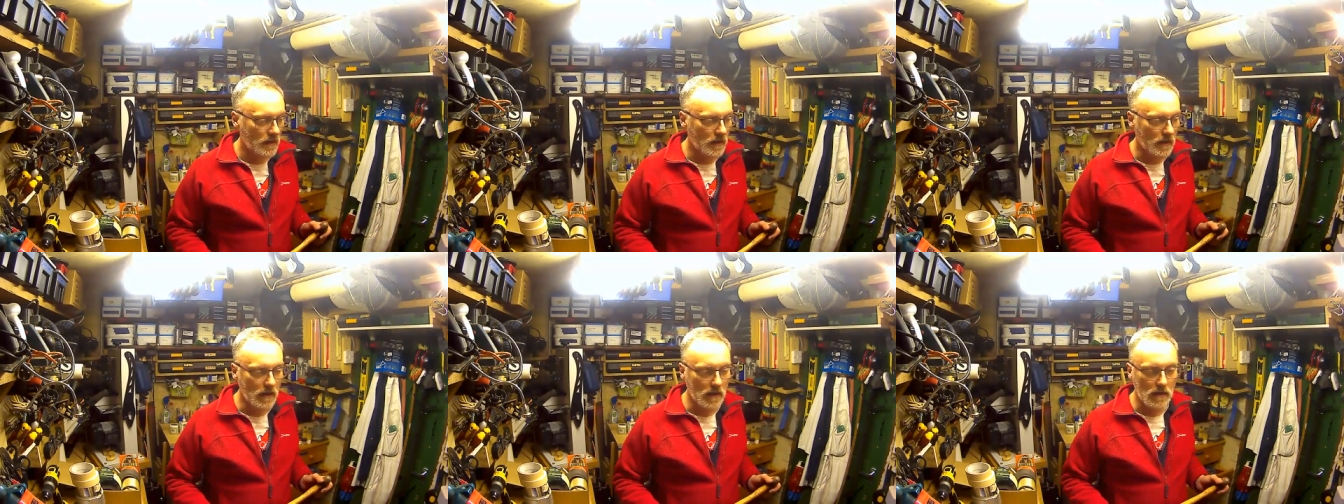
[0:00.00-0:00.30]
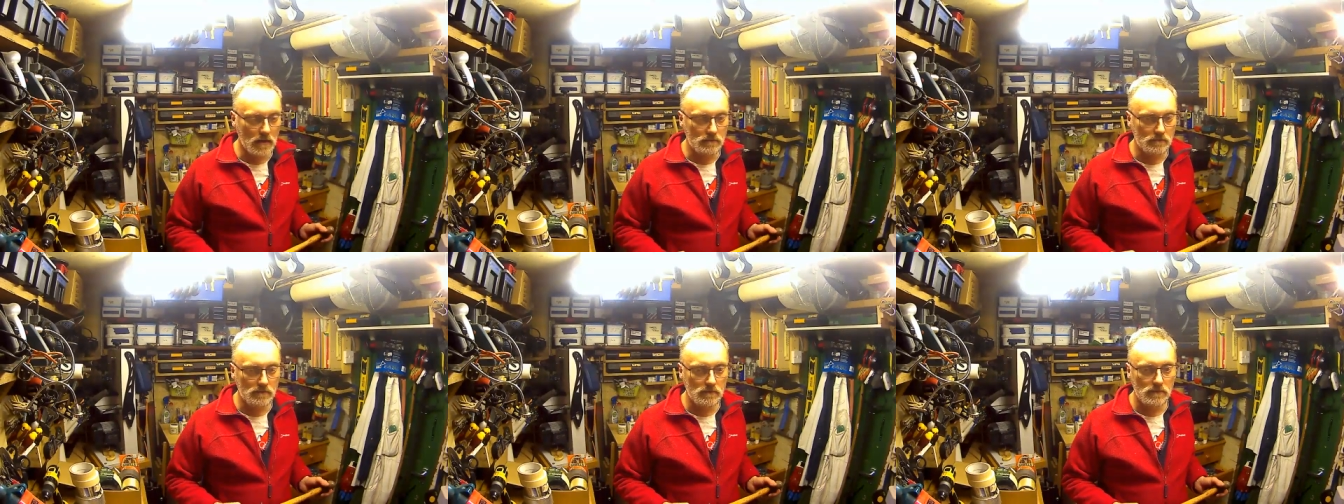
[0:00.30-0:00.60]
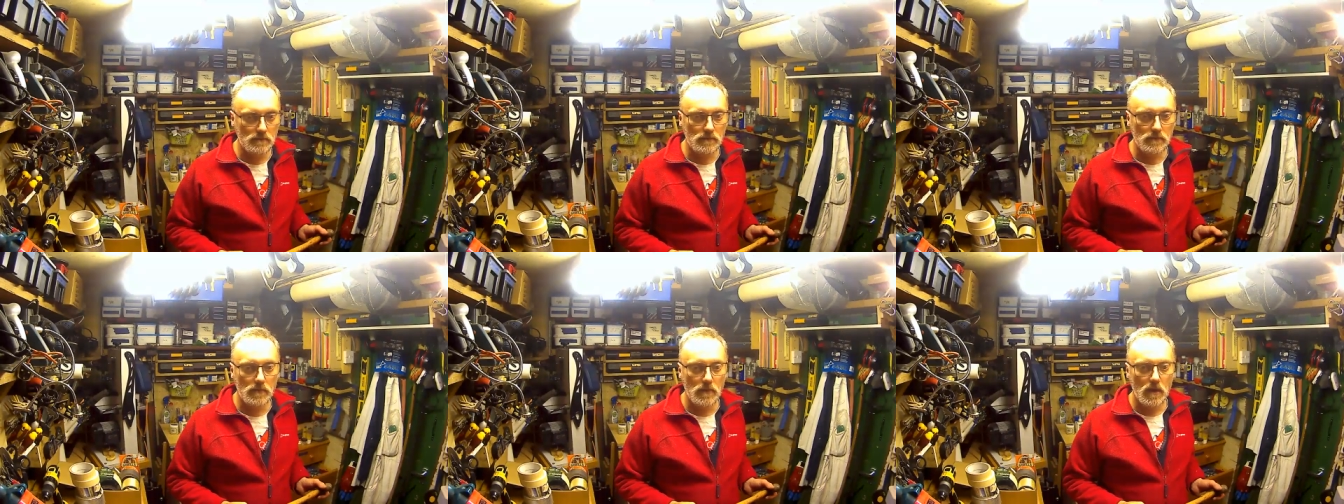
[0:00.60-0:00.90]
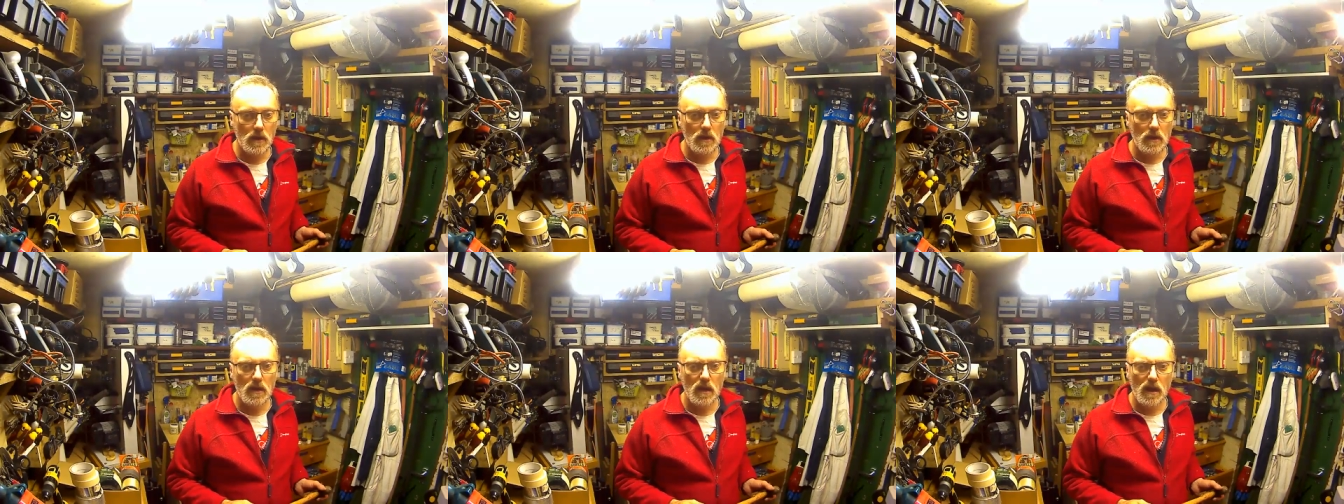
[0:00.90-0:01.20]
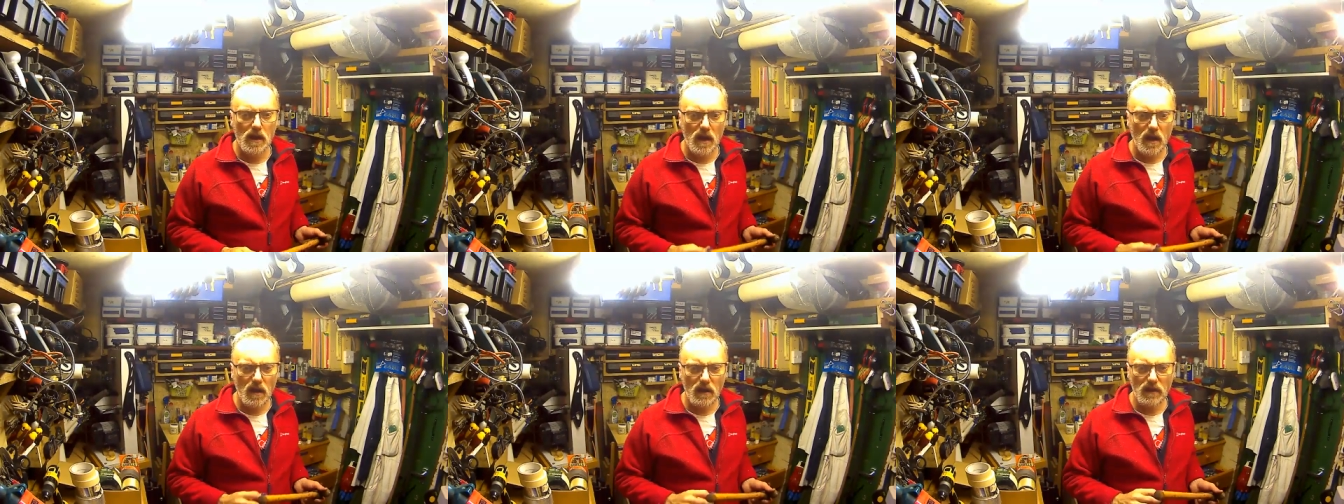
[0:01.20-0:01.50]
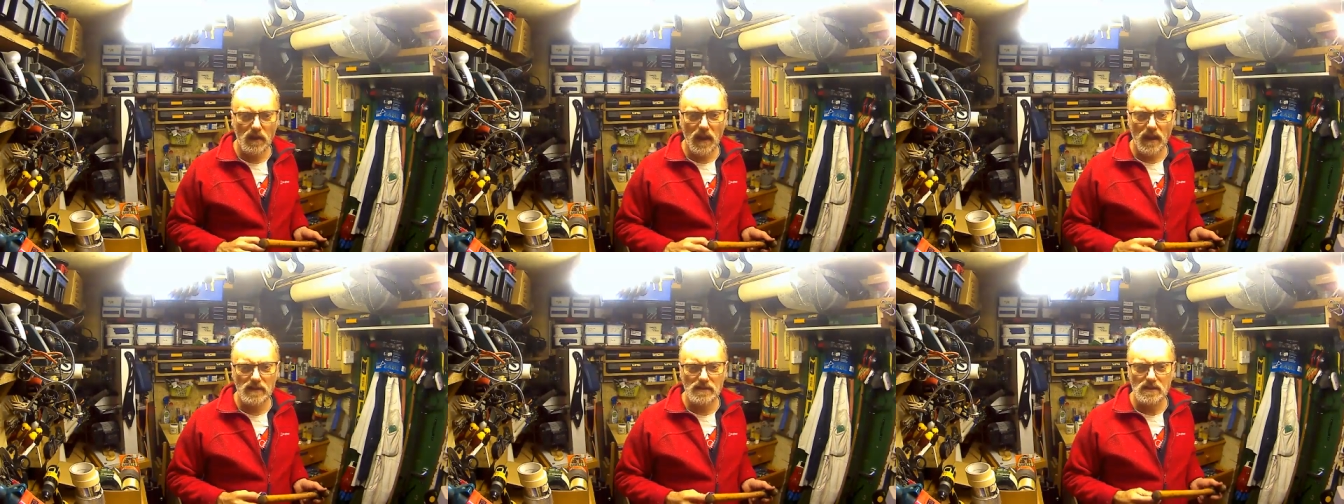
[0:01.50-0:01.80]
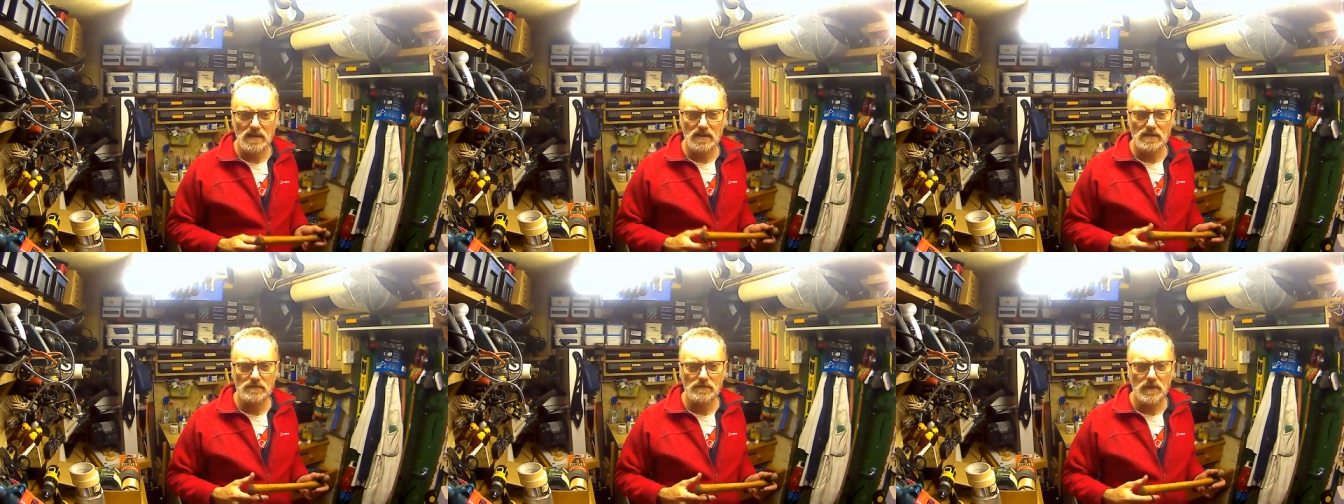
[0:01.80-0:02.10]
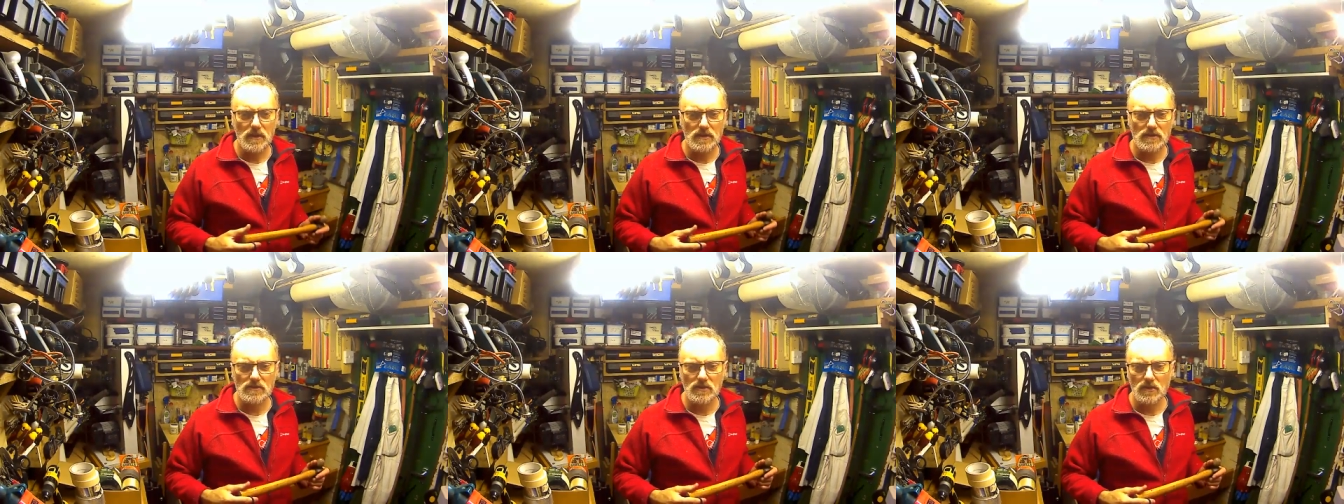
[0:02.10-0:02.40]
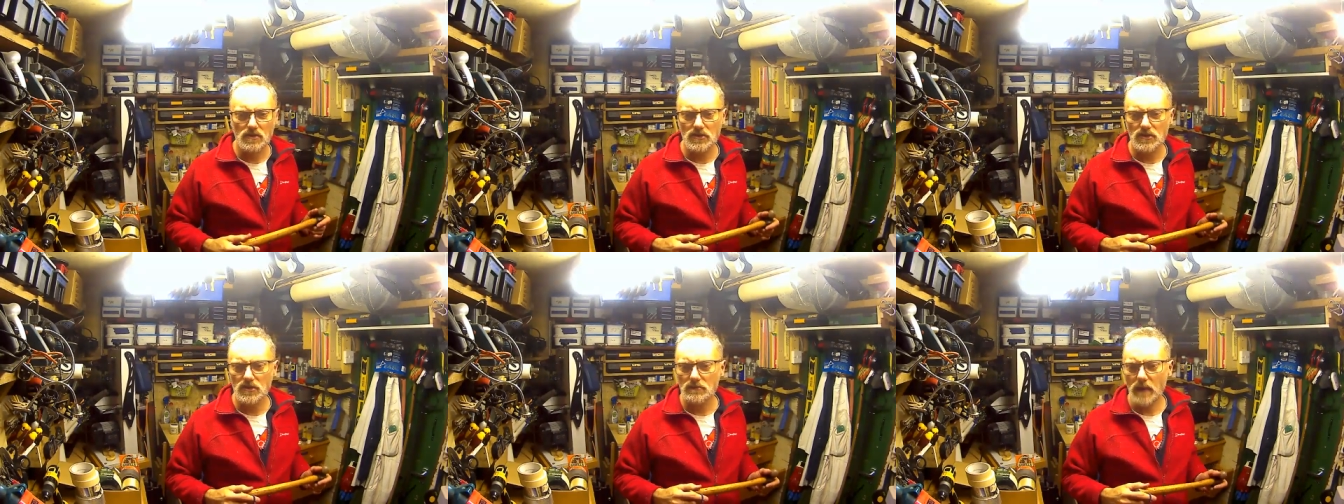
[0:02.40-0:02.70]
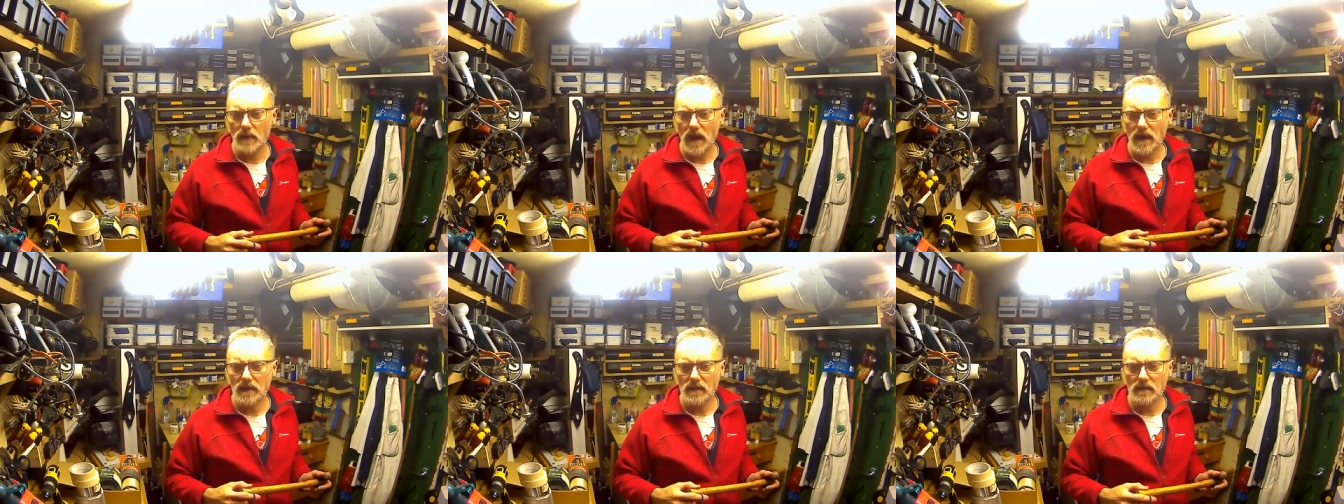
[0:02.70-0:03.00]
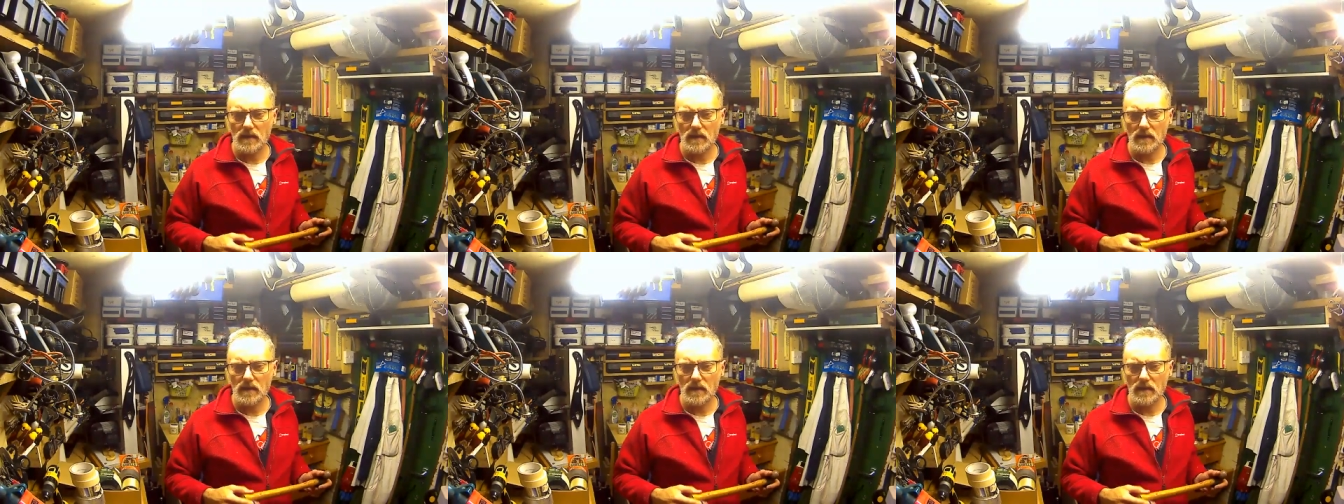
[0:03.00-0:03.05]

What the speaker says: A garden actually is not too bad.